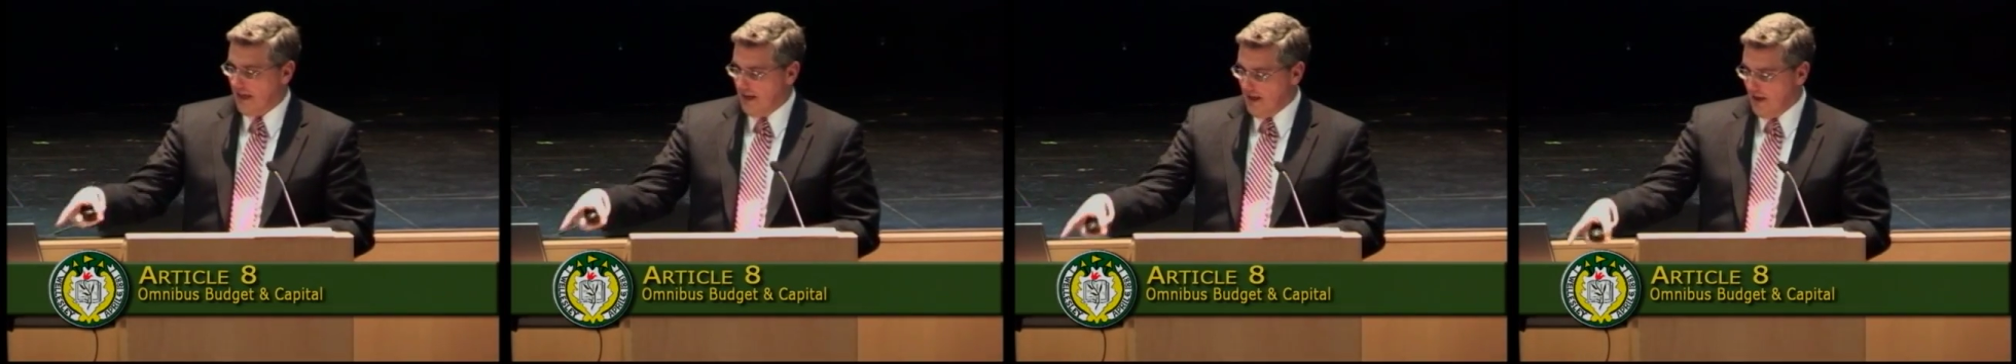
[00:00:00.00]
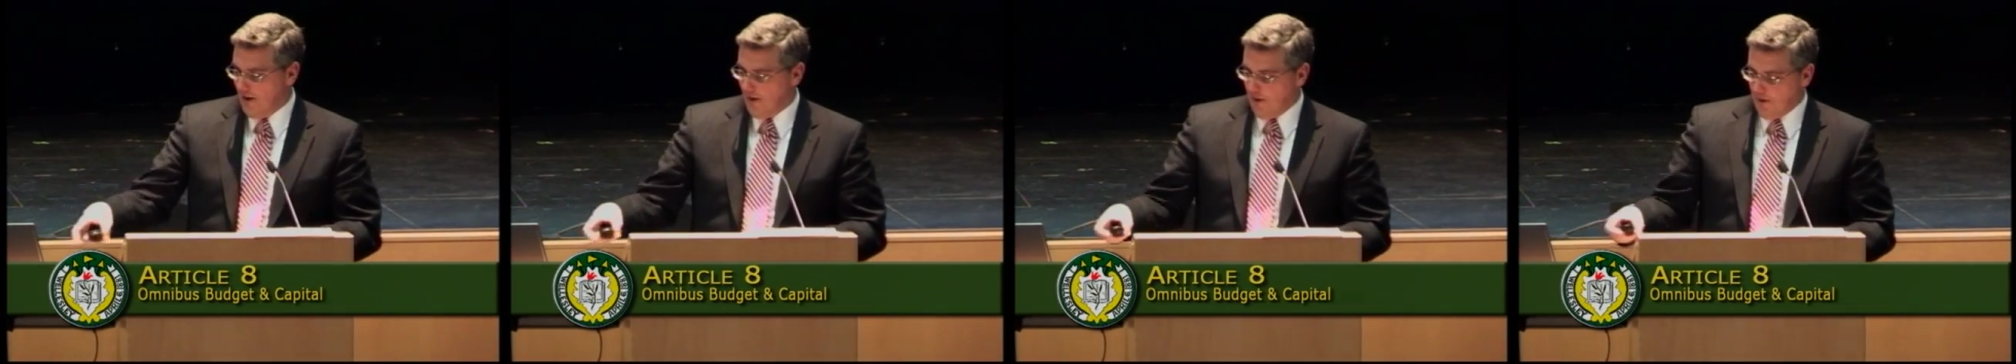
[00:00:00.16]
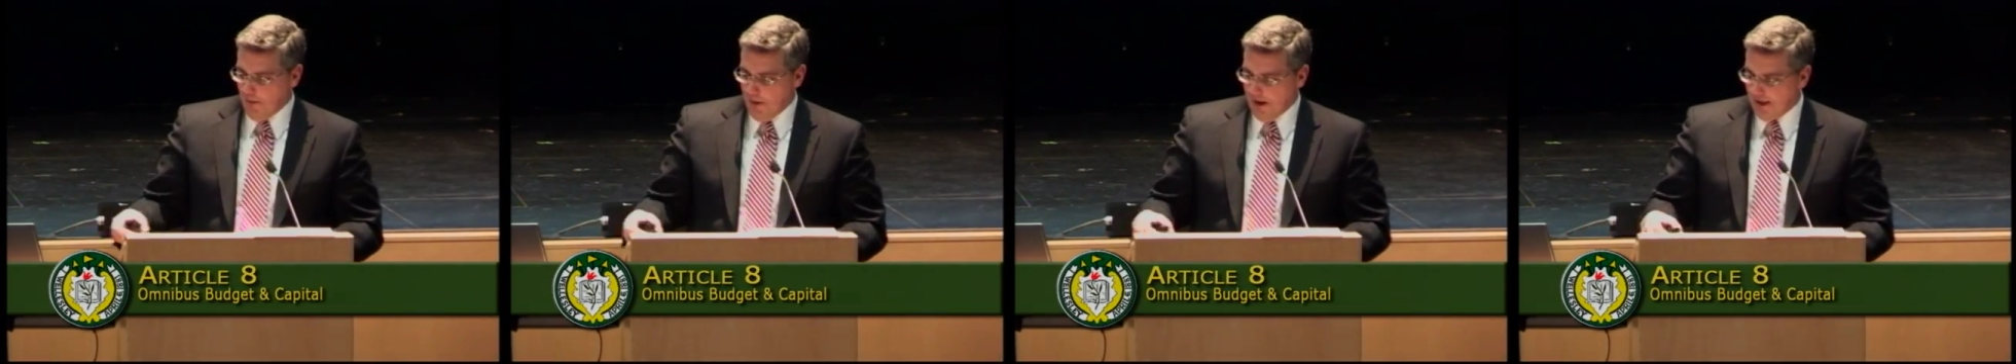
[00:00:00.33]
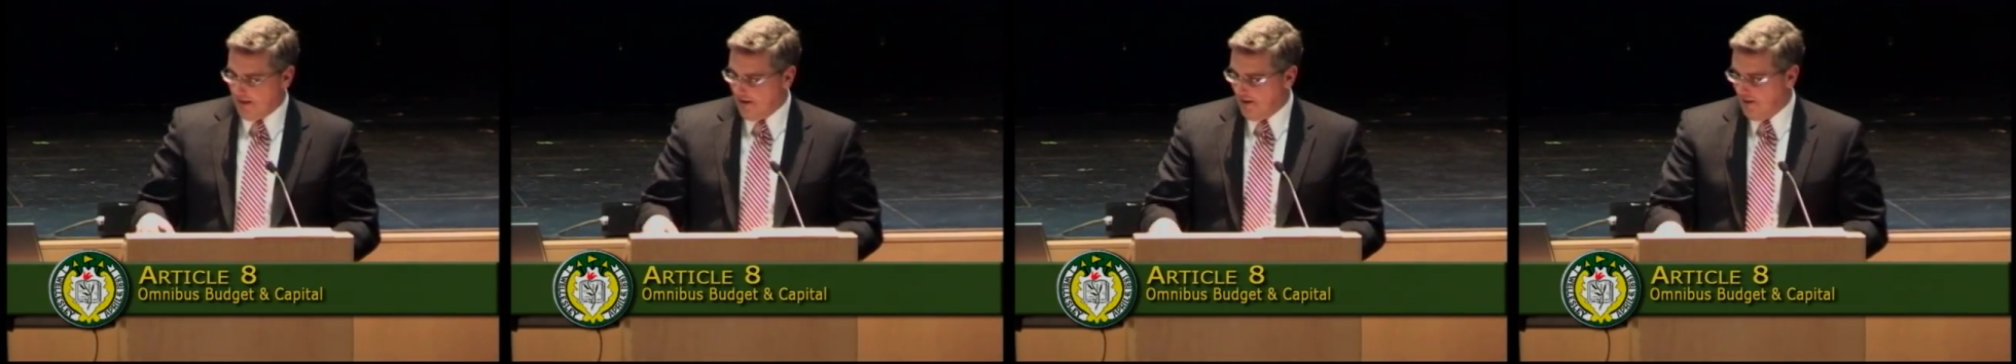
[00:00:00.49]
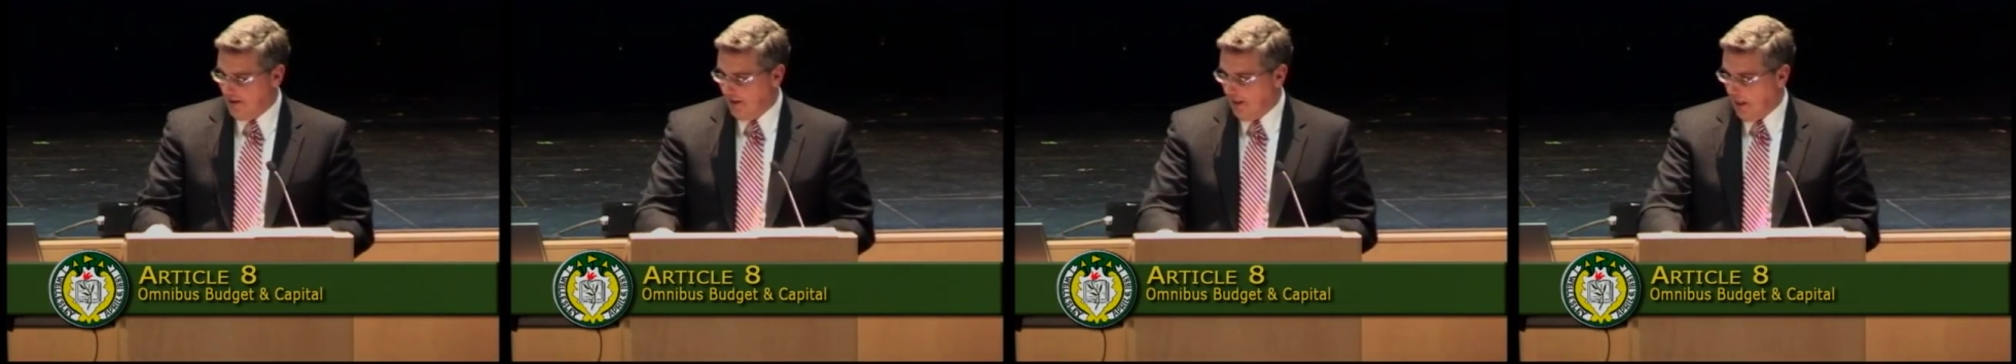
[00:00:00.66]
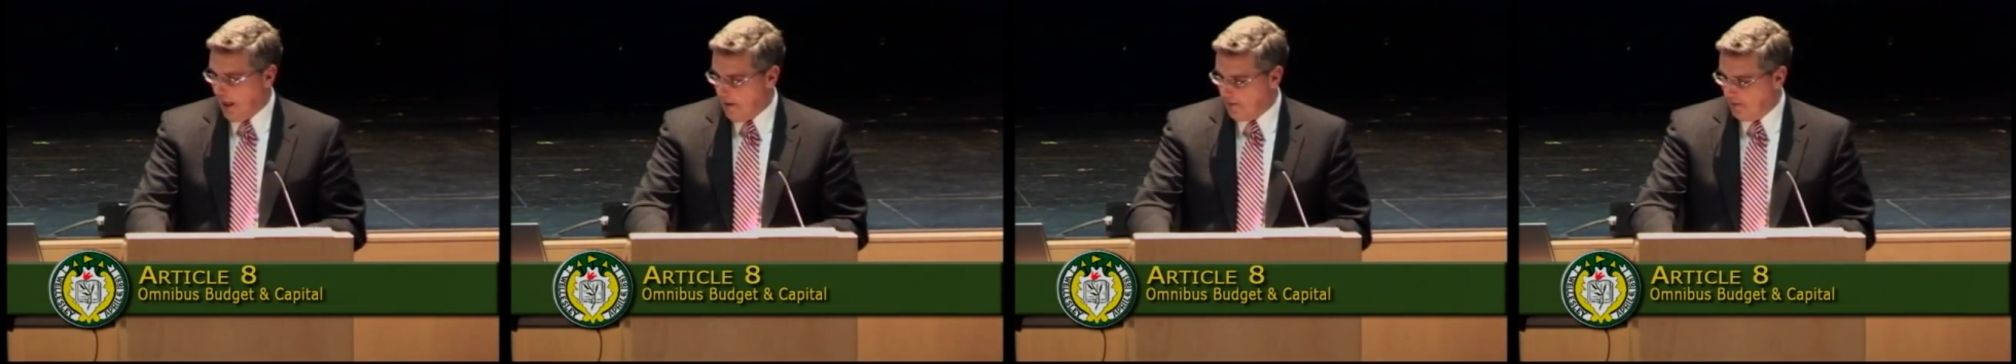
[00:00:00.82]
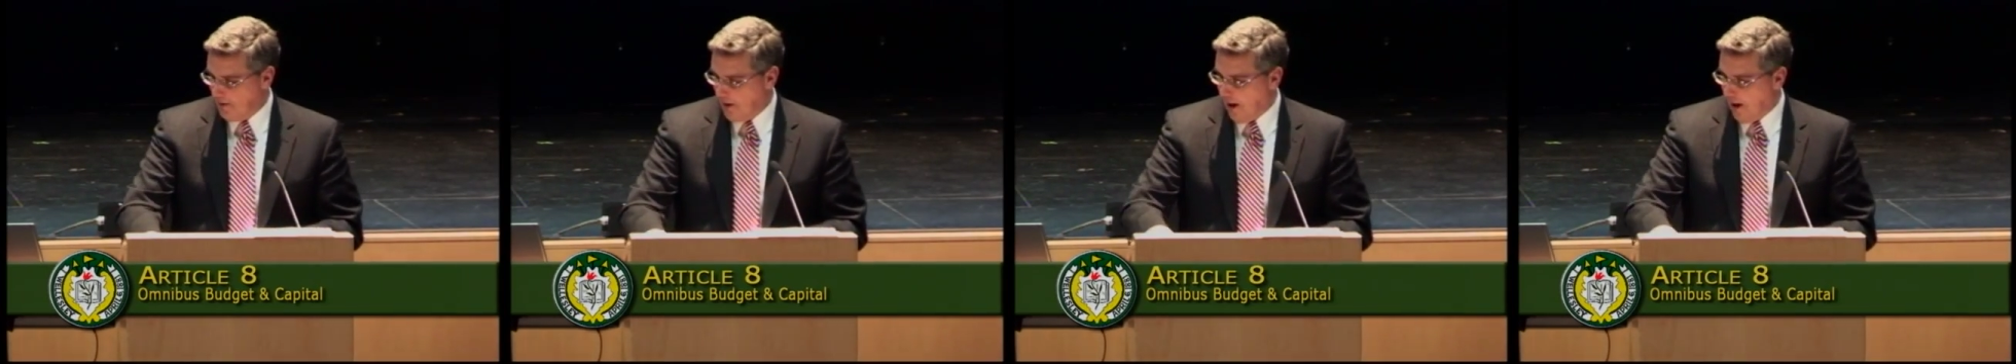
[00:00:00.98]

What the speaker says: here on the laptop